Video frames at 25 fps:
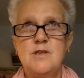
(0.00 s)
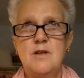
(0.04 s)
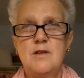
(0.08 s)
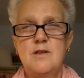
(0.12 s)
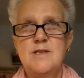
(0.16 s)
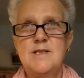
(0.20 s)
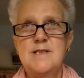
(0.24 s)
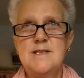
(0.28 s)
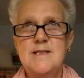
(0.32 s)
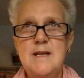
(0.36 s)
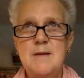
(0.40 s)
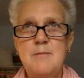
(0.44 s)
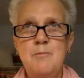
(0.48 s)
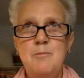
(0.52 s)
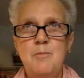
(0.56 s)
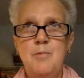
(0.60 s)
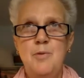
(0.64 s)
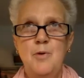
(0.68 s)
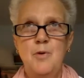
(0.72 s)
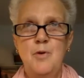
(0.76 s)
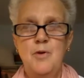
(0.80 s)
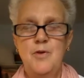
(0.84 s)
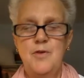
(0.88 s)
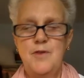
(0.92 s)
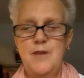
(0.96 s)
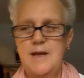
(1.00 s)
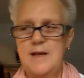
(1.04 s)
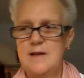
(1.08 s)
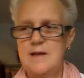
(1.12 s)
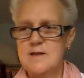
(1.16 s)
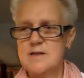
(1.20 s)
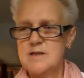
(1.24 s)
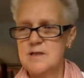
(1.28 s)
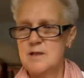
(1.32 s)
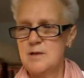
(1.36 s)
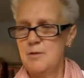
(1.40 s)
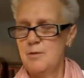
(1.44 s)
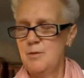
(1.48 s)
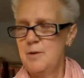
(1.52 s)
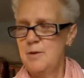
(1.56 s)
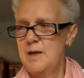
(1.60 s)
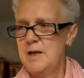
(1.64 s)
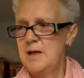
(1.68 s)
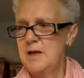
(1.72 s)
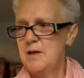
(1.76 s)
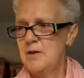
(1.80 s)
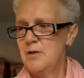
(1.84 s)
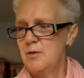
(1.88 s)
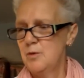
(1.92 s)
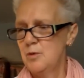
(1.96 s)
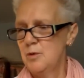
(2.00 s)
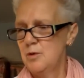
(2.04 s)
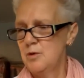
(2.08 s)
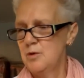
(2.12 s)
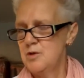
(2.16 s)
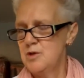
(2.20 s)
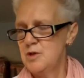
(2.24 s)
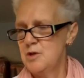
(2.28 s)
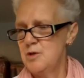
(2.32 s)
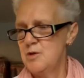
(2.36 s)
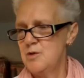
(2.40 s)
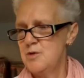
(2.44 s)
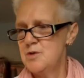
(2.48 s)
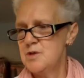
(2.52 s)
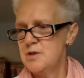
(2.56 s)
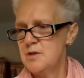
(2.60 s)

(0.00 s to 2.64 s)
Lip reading: simple things that we can all do